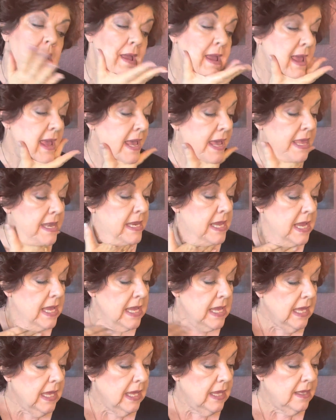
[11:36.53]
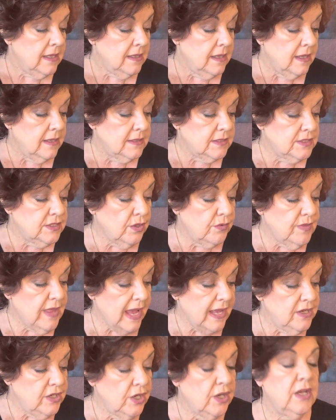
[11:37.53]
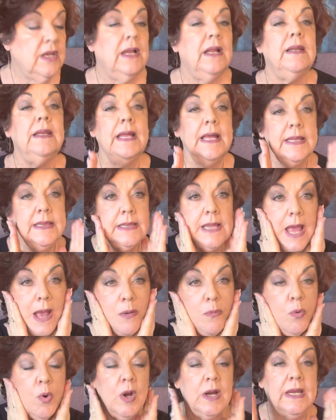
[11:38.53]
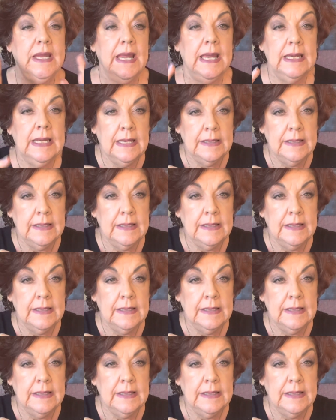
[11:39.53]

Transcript: And so that you're going to let that work in,